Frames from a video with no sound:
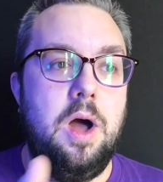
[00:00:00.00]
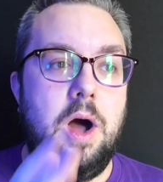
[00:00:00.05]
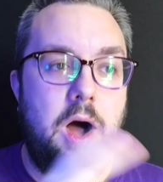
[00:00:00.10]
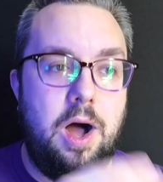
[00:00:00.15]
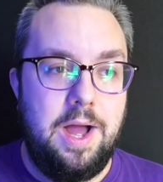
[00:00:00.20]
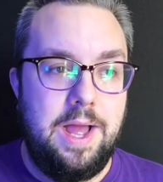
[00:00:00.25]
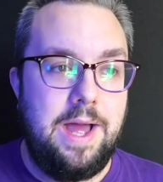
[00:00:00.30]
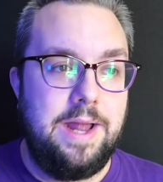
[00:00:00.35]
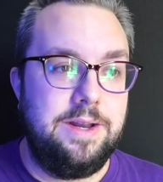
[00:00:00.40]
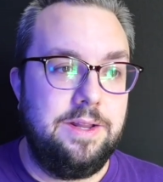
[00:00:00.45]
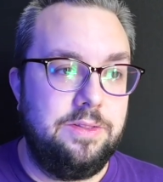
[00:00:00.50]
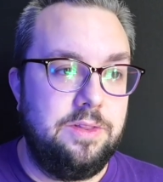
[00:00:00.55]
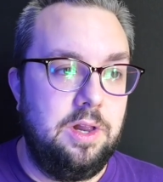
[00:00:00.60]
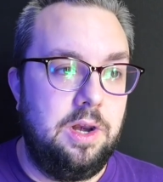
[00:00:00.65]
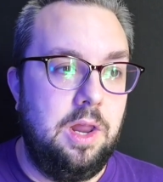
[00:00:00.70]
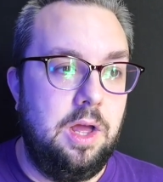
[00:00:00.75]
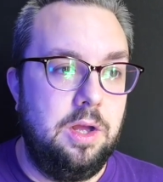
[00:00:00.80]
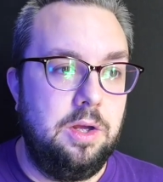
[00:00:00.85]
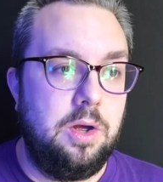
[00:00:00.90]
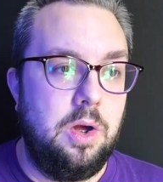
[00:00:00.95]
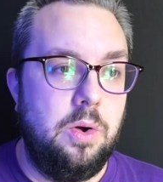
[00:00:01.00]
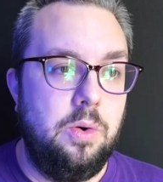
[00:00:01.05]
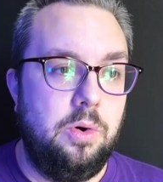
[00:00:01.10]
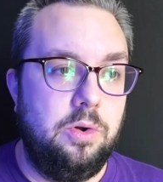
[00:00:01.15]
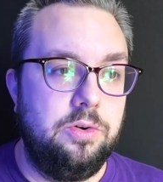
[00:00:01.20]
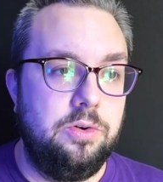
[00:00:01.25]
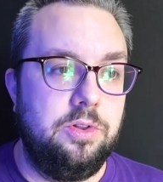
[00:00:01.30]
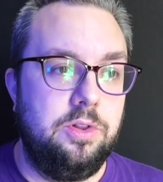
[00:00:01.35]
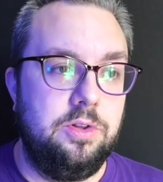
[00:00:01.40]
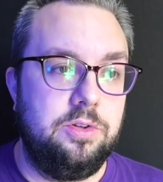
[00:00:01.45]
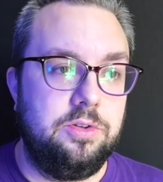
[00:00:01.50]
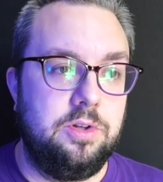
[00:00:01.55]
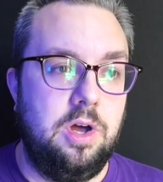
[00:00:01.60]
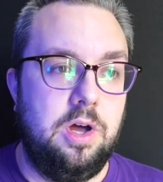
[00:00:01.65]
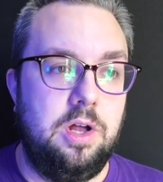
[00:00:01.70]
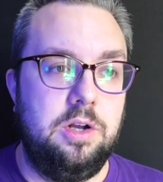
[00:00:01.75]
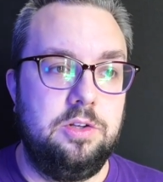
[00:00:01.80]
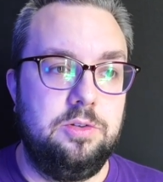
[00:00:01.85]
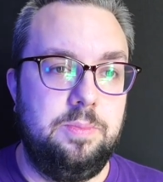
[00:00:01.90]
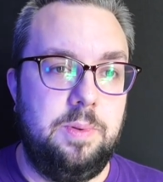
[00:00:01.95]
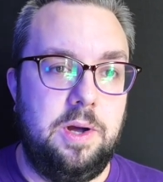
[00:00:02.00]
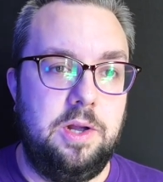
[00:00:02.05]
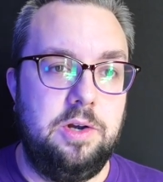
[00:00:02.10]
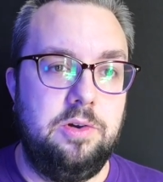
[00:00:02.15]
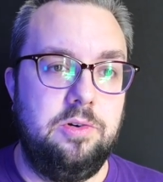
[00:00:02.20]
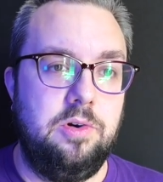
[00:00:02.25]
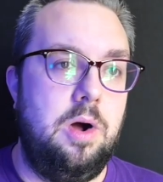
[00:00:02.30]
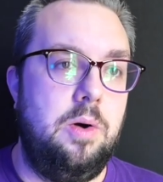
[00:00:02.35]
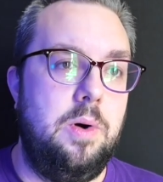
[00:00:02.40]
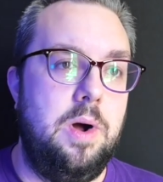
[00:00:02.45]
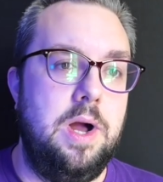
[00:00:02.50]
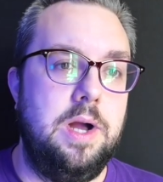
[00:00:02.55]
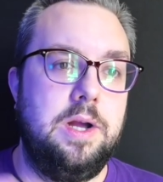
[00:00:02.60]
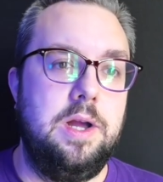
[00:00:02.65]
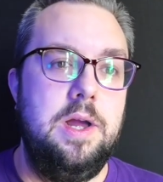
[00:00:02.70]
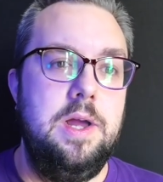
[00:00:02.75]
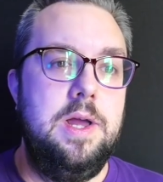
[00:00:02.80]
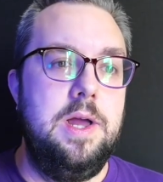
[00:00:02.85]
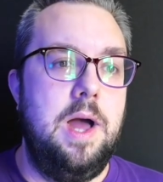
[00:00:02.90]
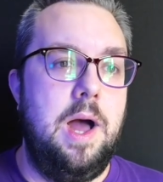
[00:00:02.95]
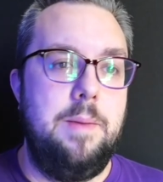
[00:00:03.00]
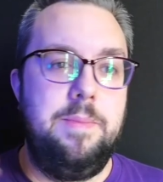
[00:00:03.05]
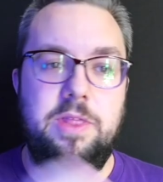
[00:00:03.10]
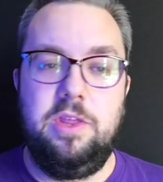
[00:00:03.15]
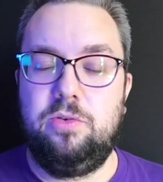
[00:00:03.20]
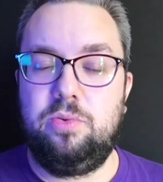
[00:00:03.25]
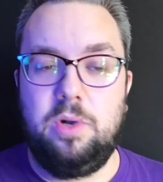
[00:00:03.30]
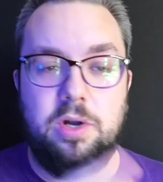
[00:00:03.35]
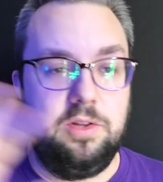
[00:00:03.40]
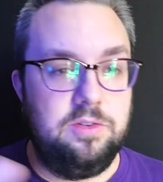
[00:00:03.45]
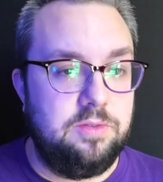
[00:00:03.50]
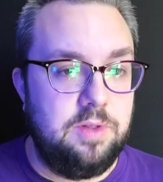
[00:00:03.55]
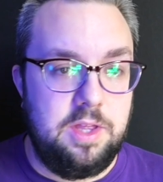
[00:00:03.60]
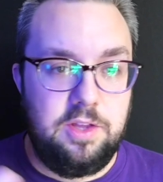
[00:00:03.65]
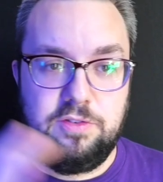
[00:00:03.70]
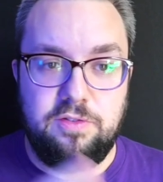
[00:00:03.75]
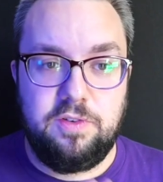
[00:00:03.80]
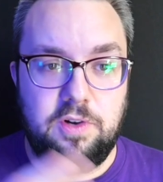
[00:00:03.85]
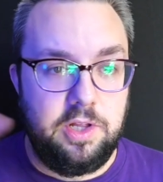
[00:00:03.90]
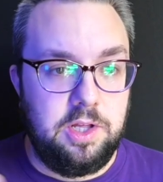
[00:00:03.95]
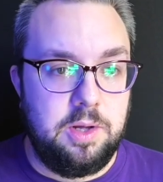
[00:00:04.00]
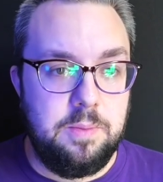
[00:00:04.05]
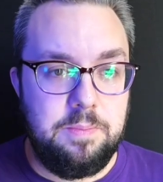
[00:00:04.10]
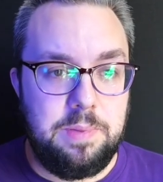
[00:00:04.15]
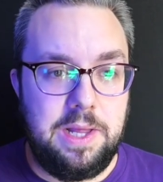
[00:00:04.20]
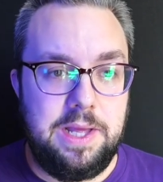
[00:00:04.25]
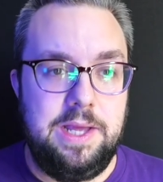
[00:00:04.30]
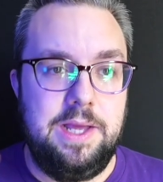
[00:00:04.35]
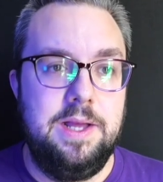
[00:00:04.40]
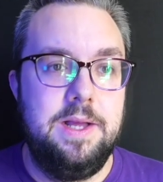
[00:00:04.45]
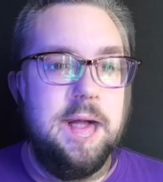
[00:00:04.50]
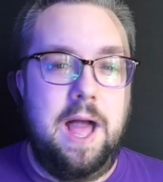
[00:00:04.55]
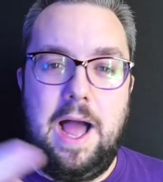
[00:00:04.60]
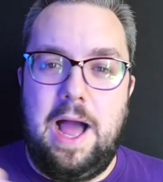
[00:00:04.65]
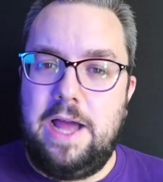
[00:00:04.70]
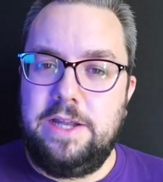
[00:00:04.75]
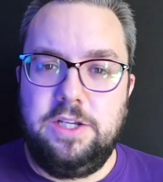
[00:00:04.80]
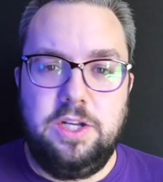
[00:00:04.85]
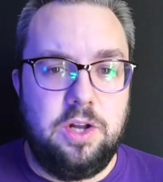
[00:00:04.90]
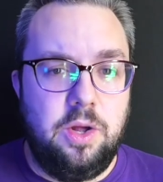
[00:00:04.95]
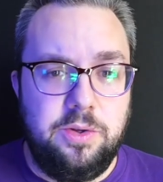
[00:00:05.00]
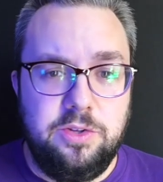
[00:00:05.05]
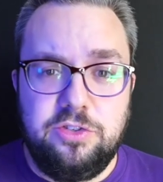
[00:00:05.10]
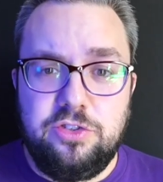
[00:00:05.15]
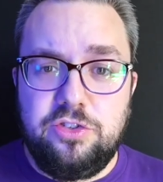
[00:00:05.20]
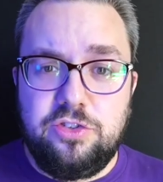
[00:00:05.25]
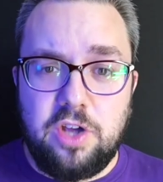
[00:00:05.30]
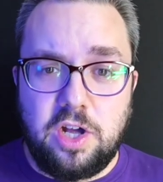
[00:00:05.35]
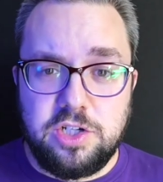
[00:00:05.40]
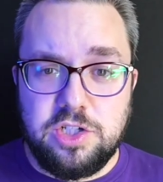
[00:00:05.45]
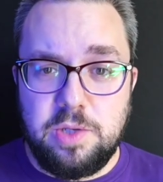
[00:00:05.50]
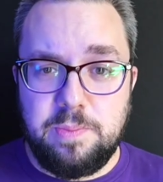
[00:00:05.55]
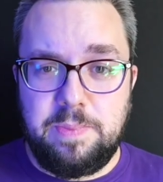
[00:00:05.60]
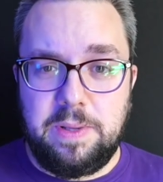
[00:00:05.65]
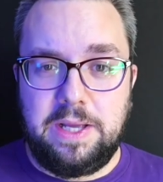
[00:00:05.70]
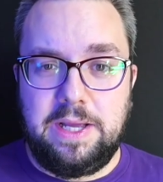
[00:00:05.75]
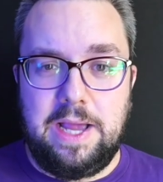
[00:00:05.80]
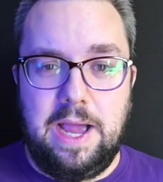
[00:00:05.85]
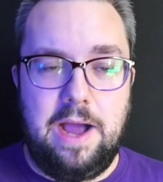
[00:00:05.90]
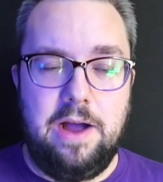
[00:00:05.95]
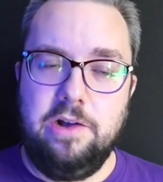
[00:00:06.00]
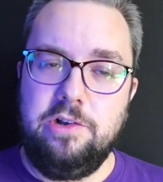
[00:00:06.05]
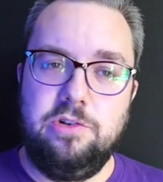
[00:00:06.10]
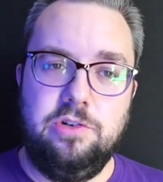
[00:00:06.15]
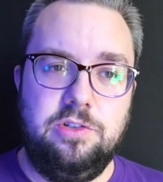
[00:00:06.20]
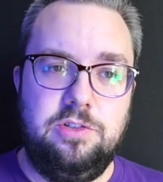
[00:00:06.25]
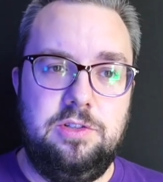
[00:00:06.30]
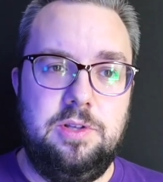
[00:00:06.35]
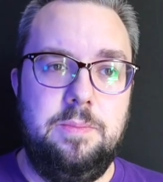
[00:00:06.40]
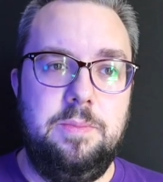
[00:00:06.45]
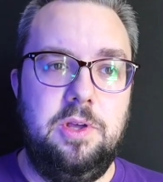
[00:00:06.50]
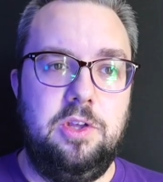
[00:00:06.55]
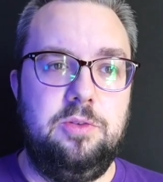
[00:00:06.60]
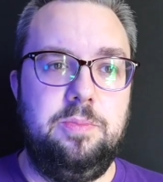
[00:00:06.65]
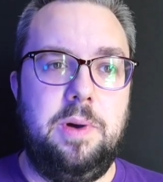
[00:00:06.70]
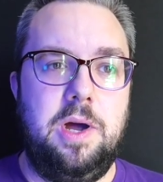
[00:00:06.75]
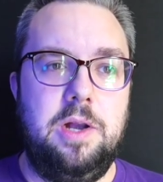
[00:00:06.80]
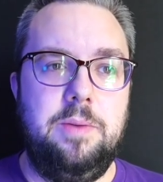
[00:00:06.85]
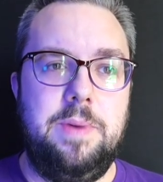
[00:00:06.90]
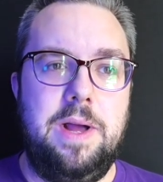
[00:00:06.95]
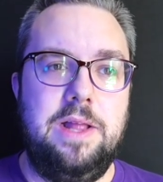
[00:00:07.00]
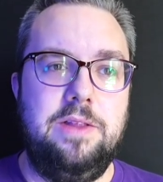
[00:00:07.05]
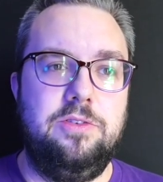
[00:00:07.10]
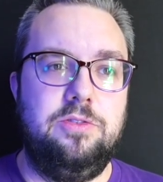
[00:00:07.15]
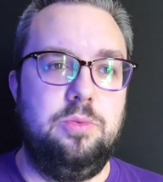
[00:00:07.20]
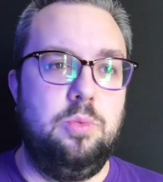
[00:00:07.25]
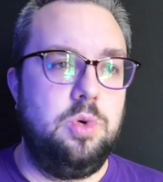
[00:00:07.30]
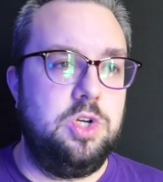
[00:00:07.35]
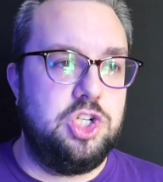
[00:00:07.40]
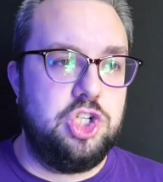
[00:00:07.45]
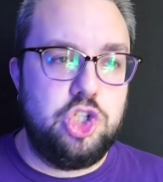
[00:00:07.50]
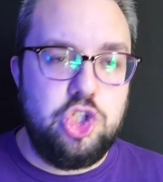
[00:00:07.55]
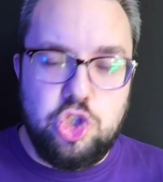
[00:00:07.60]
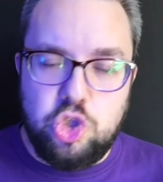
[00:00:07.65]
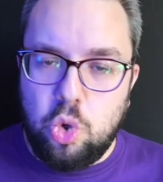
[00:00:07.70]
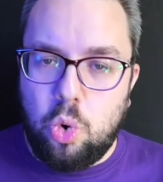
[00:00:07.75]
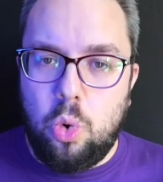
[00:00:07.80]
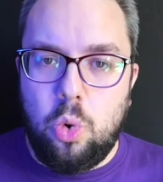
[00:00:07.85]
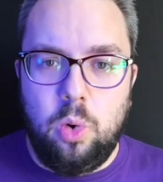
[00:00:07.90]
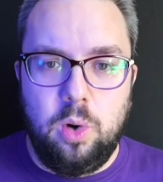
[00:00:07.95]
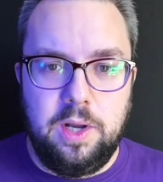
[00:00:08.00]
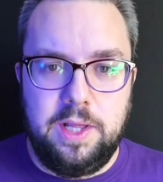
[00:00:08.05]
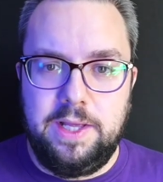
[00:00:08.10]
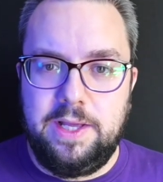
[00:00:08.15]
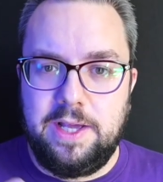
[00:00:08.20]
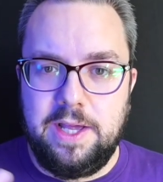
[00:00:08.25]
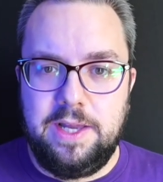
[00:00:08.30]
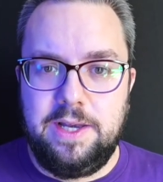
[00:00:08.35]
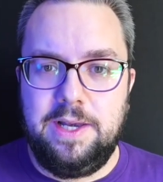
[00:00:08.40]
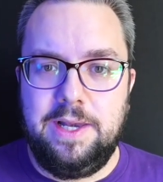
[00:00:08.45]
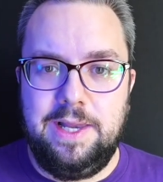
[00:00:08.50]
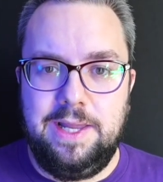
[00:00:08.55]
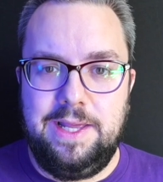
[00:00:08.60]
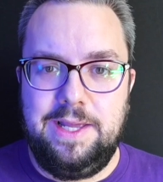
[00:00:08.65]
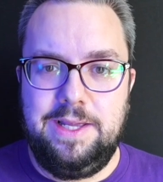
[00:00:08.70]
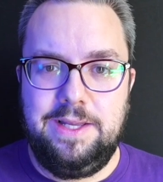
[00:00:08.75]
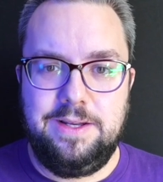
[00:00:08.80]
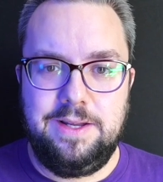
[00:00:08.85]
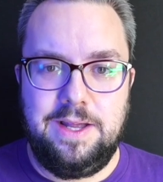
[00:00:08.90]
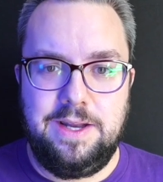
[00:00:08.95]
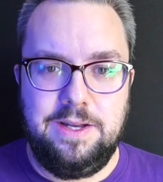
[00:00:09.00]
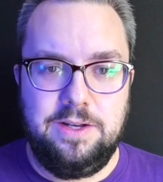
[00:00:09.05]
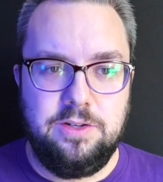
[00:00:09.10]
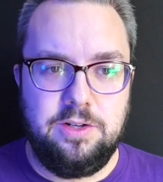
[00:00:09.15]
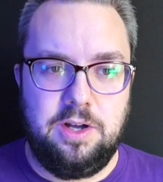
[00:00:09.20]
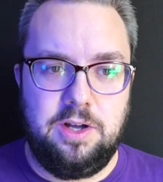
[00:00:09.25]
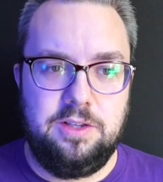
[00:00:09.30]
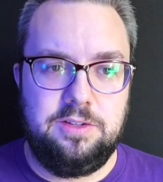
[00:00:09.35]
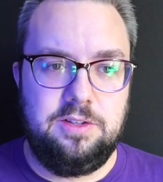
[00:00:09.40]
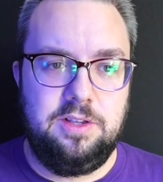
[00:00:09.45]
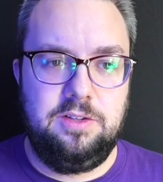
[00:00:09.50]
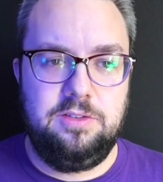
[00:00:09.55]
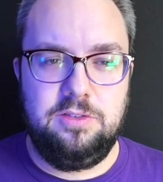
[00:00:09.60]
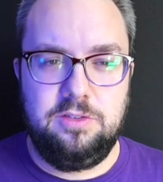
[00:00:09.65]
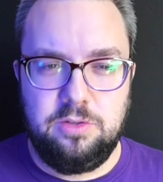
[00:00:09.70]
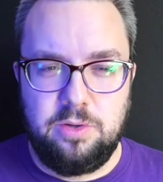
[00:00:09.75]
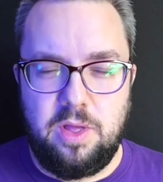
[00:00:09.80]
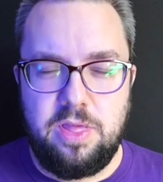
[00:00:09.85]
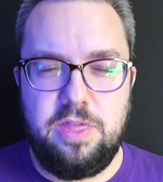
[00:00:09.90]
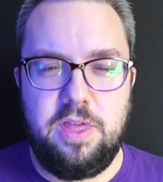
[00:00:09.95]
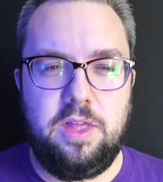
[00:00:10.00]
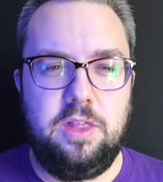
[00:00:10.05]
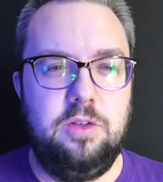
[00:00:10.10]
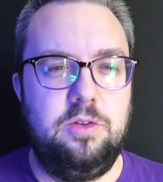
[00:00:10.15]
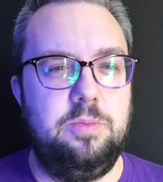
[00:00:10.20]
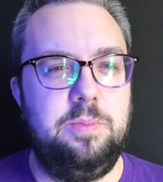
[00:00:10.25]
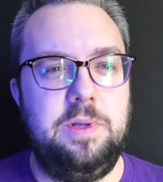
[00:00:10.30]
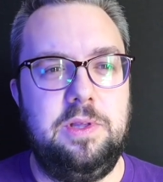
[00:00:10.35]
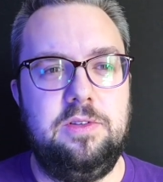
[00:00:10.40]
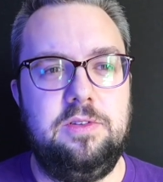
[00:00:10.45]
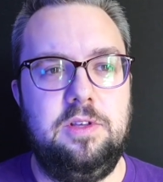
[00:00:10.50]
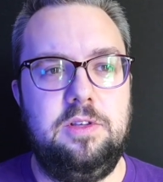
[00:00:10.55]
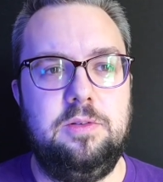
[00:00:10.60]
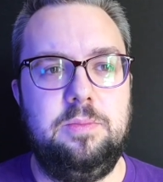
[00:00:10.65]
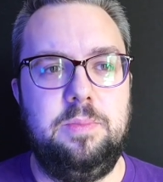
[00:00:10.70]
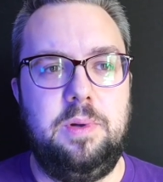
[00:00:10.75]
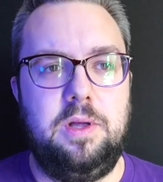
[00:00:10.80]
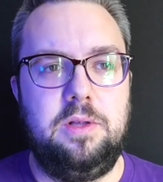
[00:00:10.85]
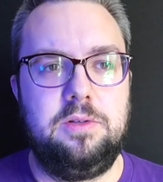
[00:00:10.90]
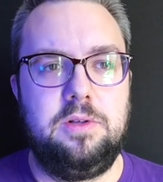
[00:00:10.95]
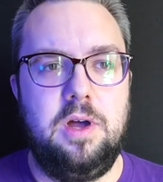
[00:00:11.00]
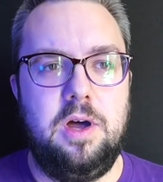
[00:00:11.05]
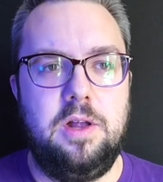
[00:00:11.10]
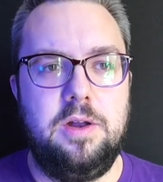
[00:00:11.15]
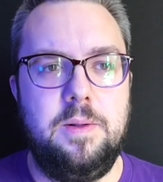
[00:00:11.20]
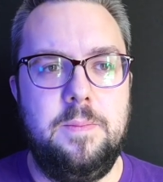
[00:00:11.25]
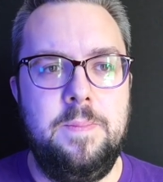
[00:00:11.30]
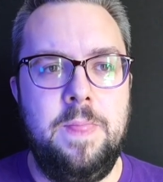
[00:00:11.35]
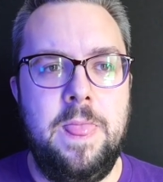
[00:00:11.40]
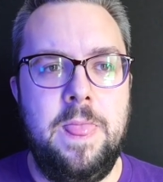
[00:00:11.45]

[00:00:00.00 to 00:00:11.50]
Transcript: I added the logo onto the Scarlet Spider artwork. But this one is fully complete. And, you know, it's such a big character. It's Symbiote Spider-Man's, which surely can lead an entire season. So I think this will be the Season Pass card.